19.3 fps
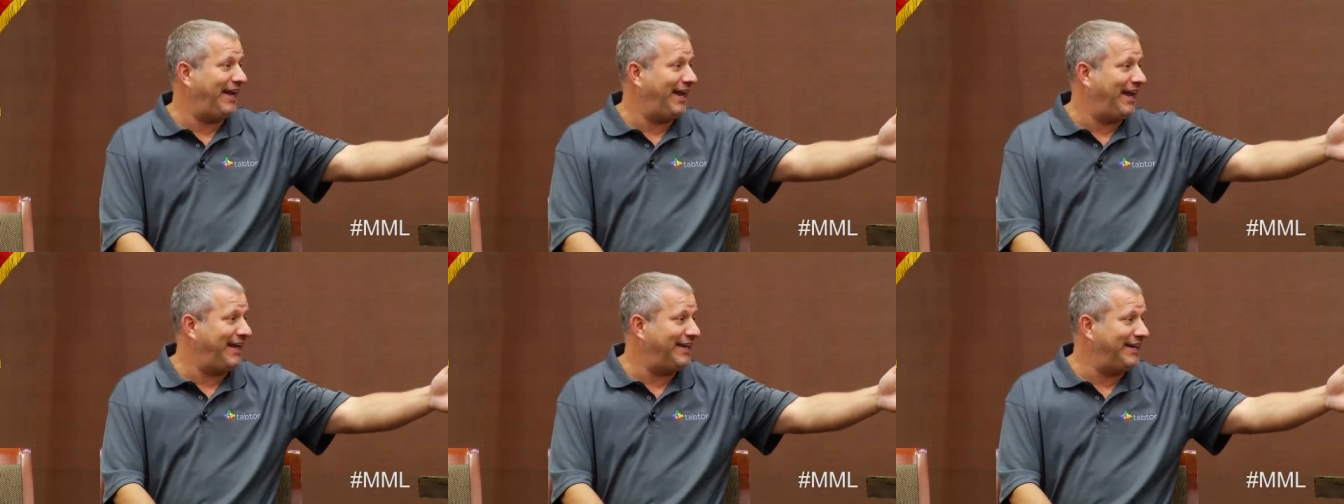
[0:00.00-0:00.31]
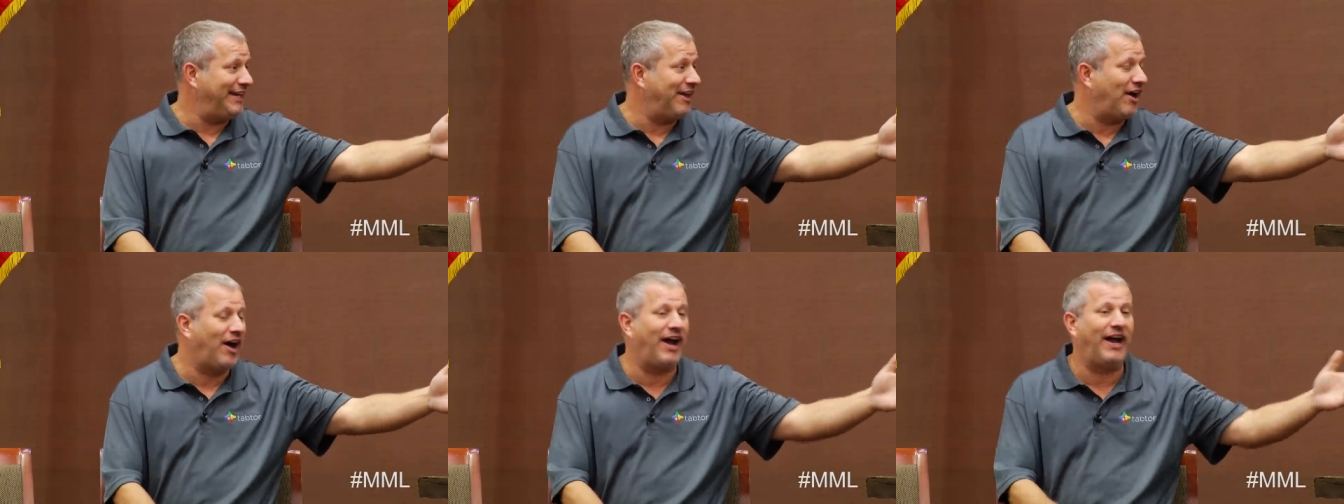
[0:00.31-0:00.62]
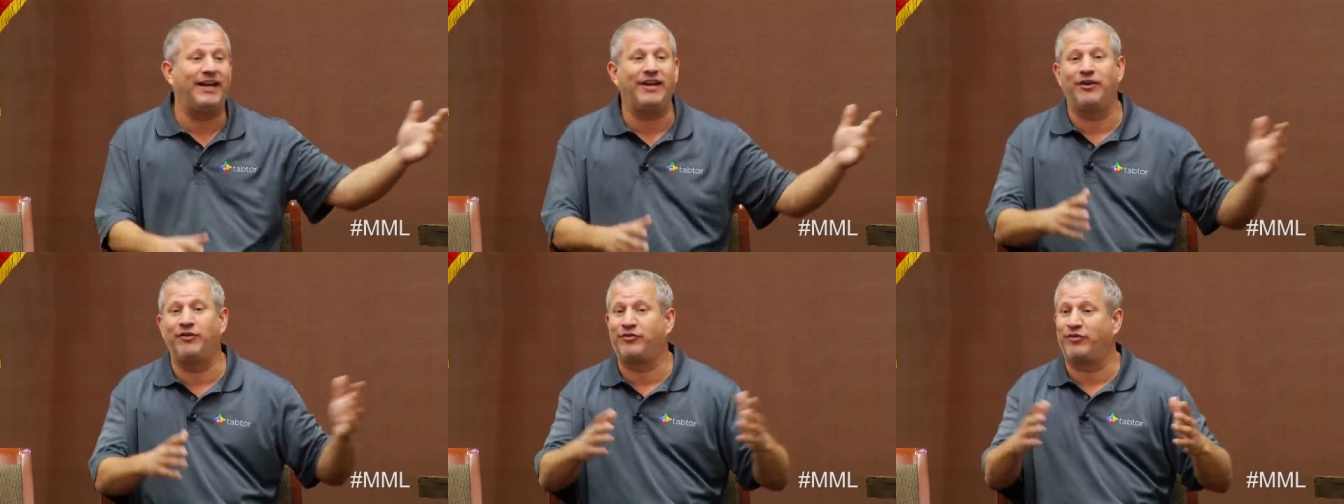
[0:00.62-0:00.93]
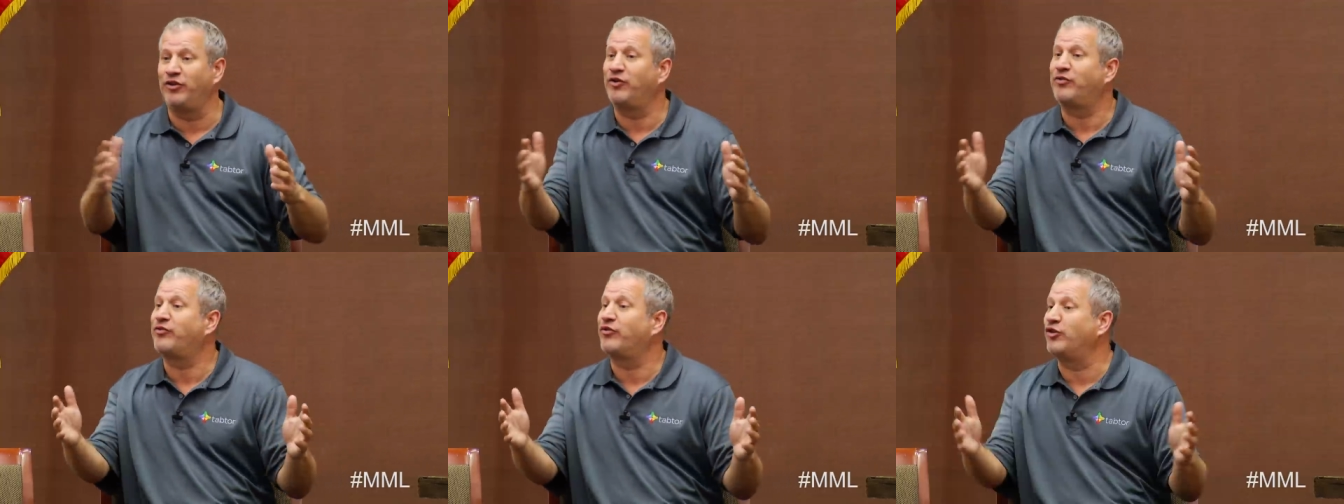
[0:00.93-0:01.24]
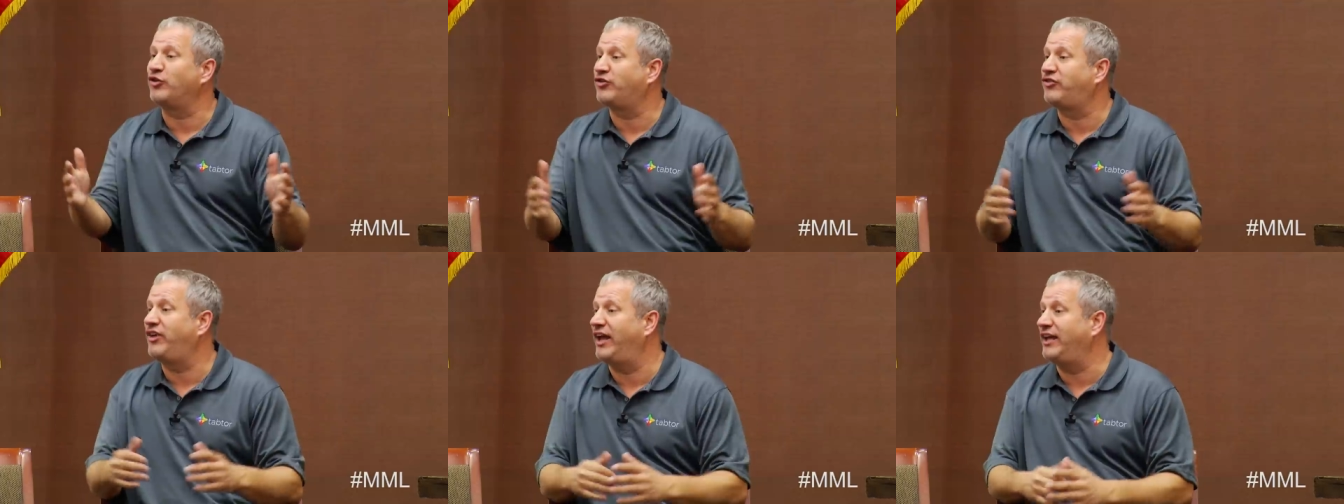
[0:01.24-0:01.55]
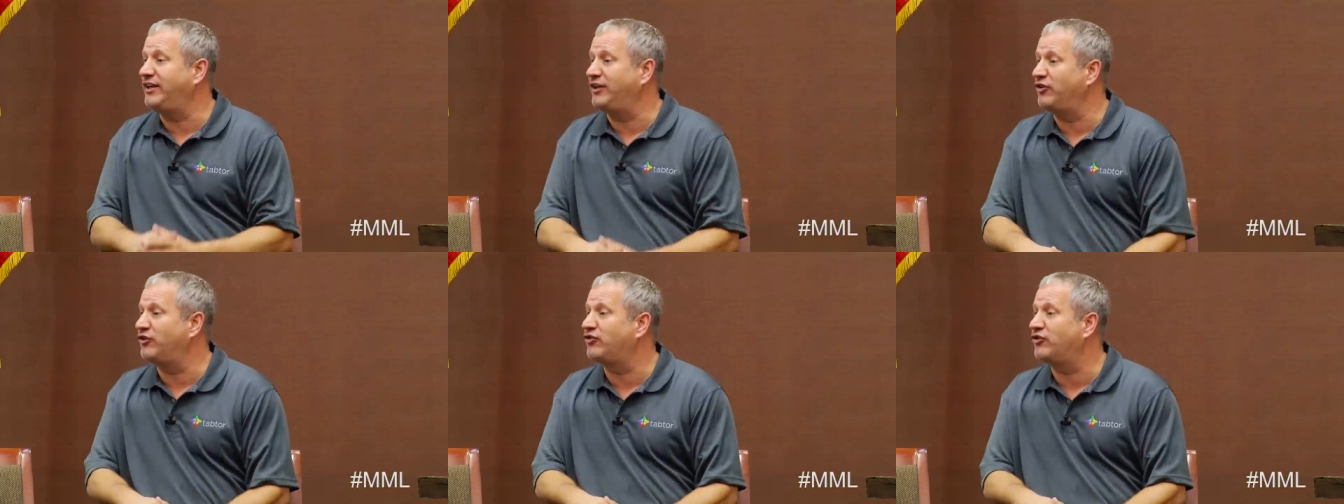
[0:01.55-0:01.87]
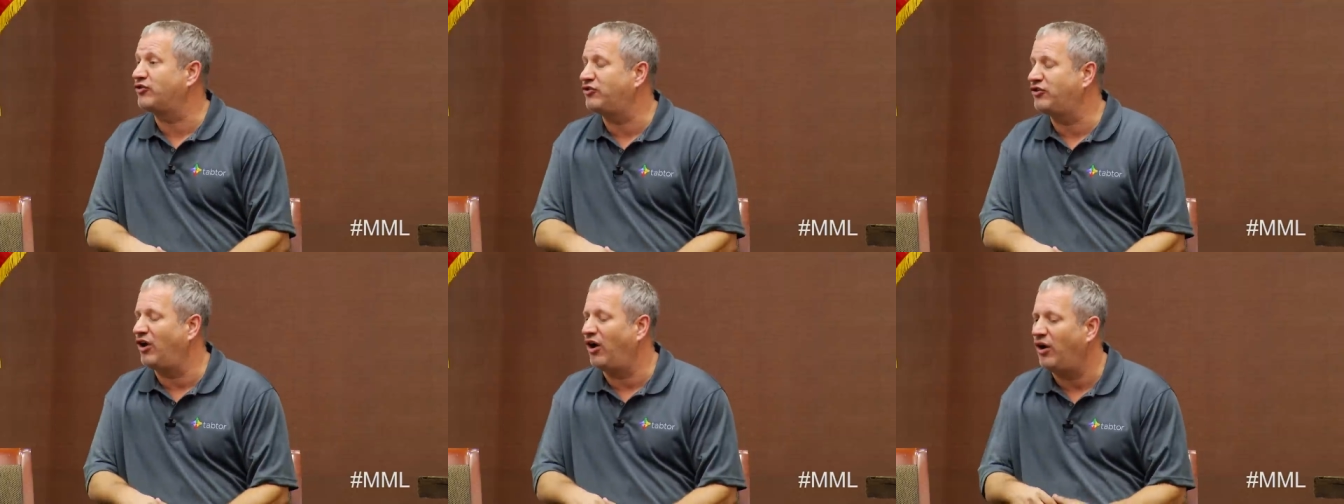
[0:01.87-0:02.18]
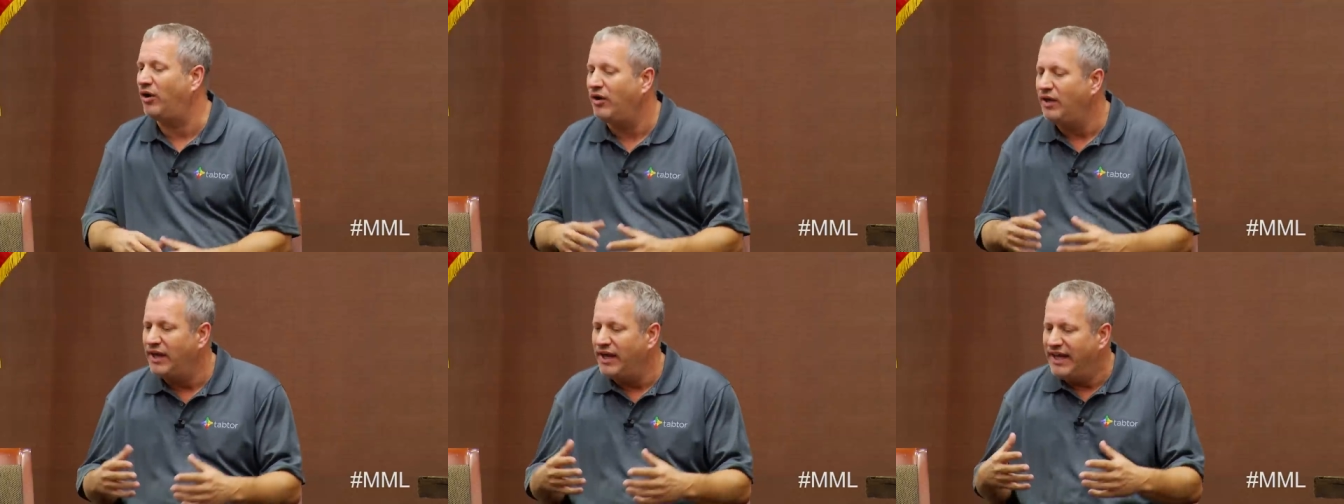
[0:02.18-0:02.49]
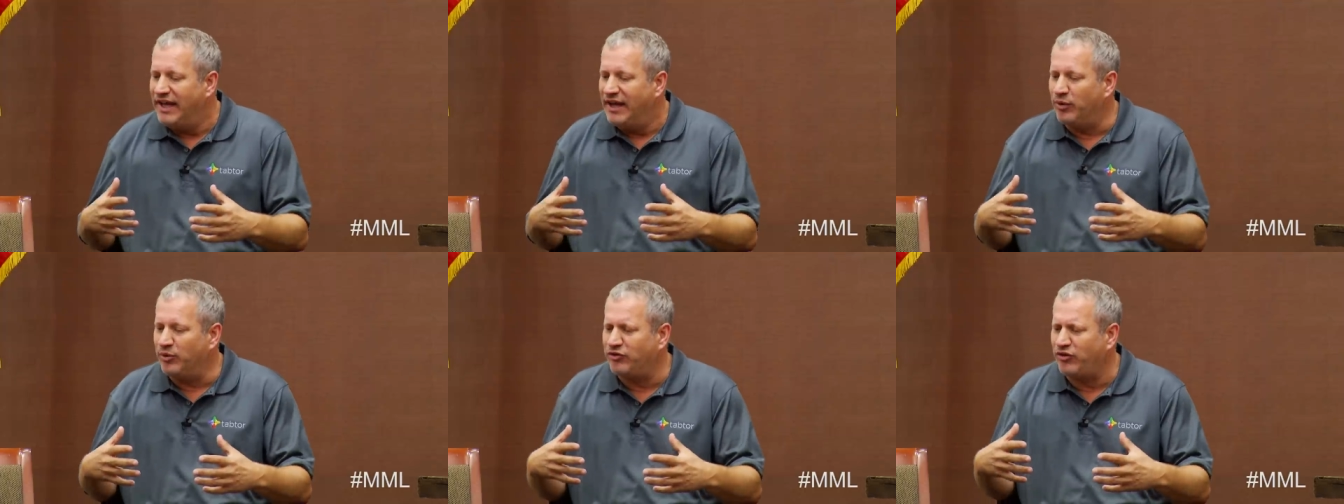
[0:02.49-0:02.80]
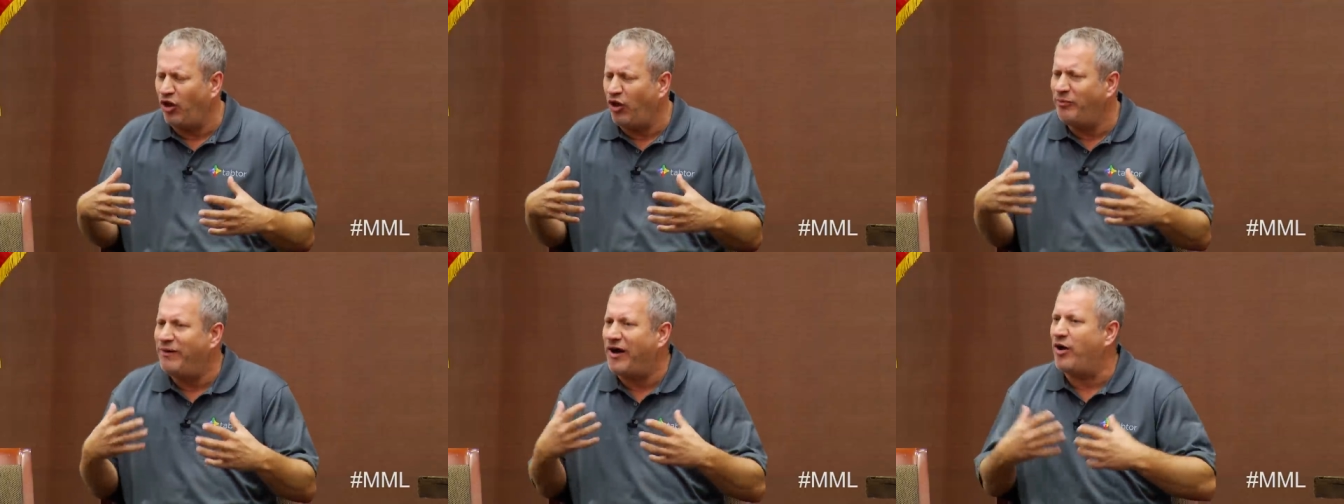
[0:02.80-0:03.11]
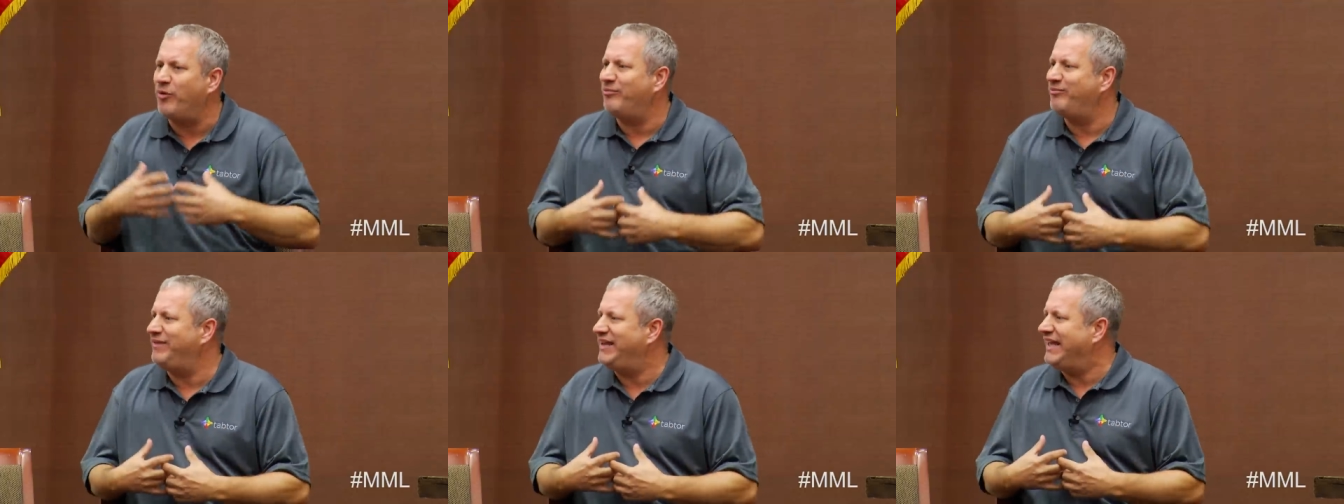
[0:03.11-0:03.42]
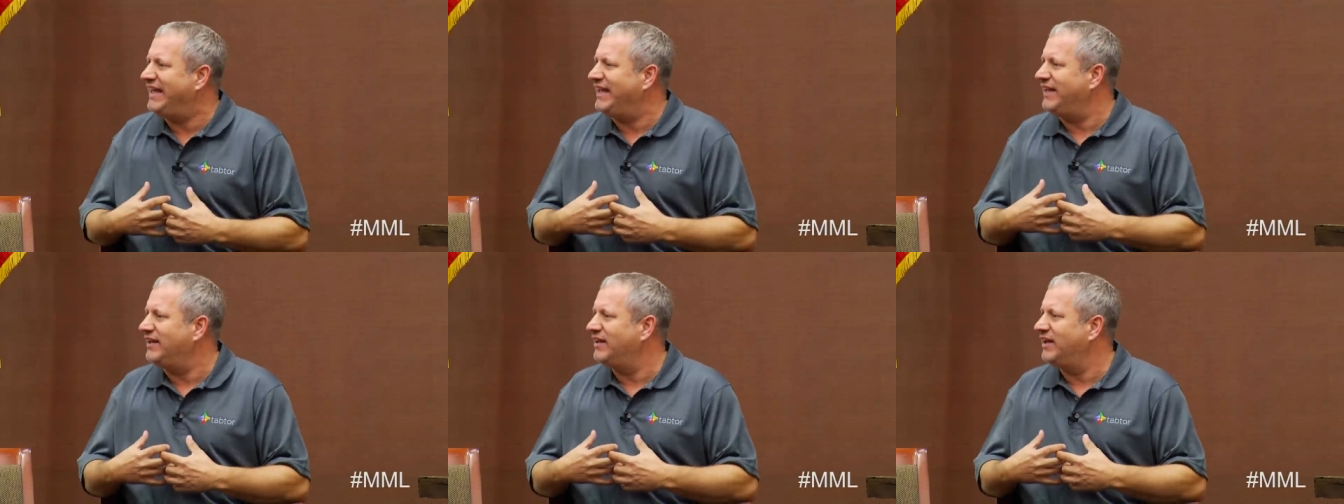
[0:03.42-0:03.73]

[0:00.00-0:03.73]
89, and for the first 10 years or so, it was all about me.